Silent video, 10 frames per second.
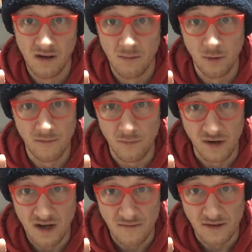We've already
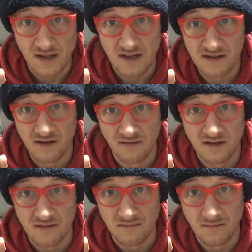covered that, so it
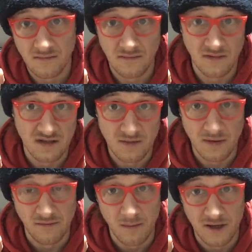doesn't need to
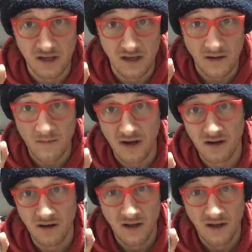be repeated, but